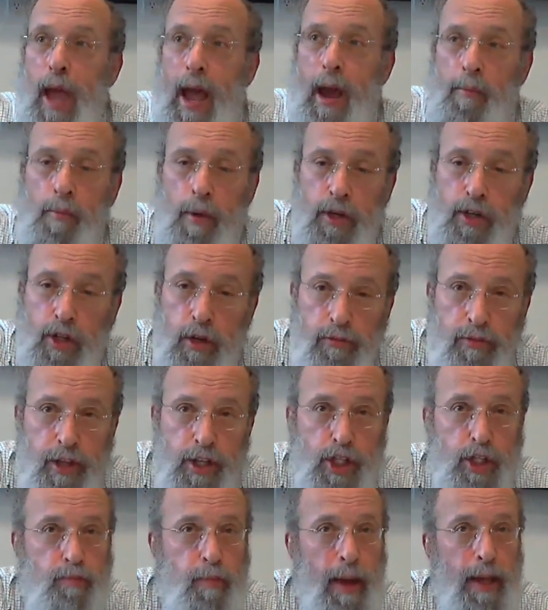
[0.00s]
How much of
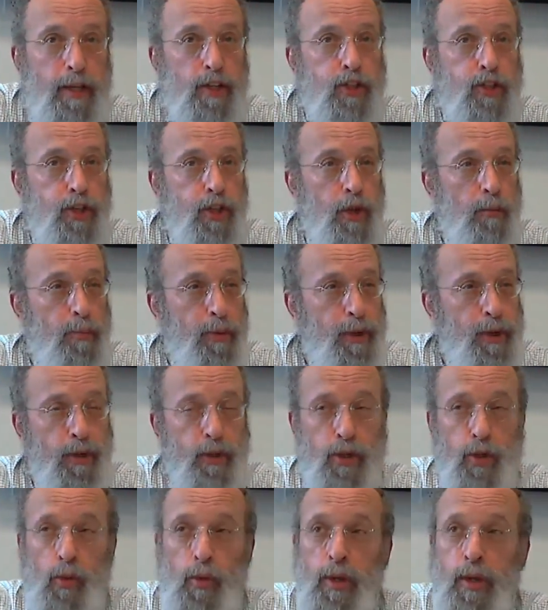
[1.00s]
this spice do you put
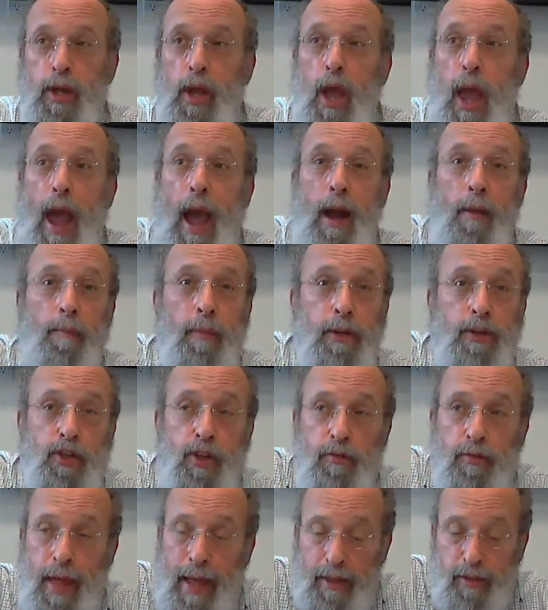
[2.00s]
into it? How
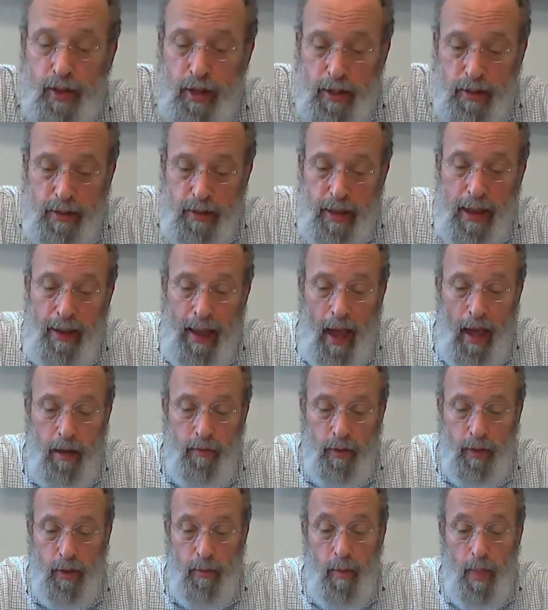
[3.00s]
much of that do you take
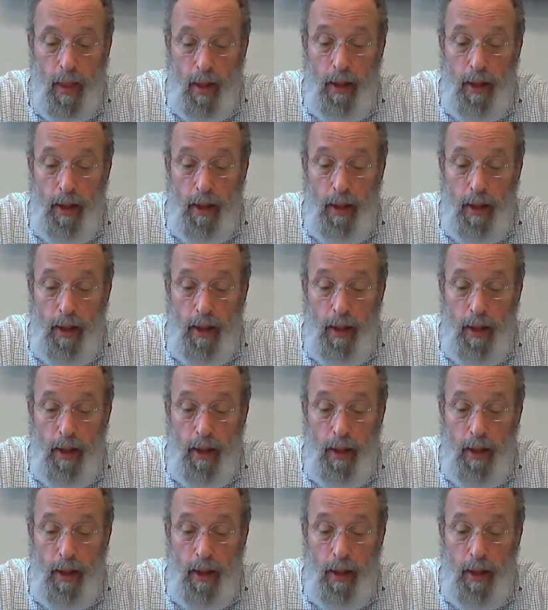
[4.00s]
out of it?